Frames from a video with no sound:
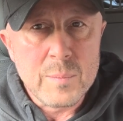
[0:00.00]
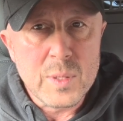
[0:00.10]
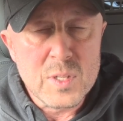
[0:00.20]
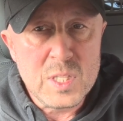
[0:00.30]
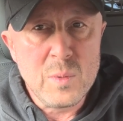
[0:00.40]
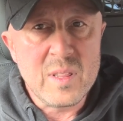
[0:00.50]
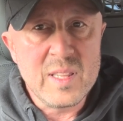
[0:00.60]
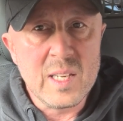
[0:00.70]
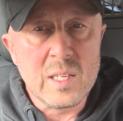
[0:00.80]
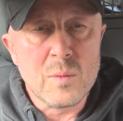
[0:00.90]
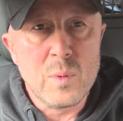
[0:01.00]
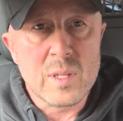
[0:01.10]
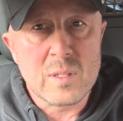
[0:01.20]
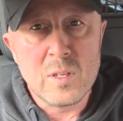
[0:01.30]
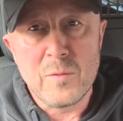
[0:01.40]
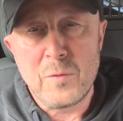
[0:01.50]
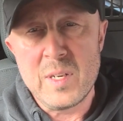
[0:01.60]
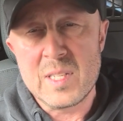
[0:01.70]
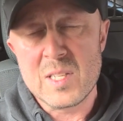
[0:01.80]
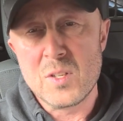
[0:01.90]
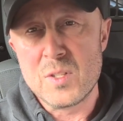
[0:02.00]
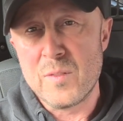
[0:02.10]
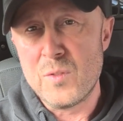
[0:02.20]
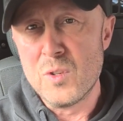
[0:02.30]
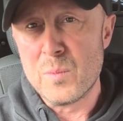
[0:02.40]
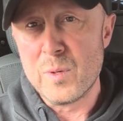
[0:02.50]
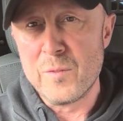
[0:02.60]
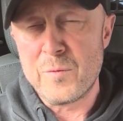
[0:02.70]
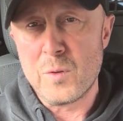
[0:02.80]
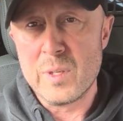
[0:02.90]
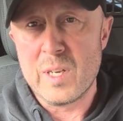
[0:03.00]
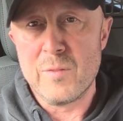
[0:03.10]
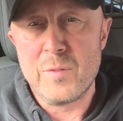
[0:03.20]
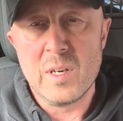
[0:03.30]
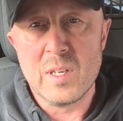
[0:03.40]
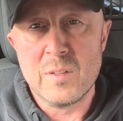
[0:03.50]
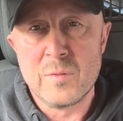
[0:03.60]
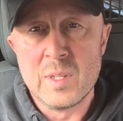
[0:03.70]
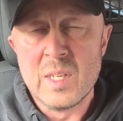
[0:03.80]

Because you would think with a good free testosterone of 0.495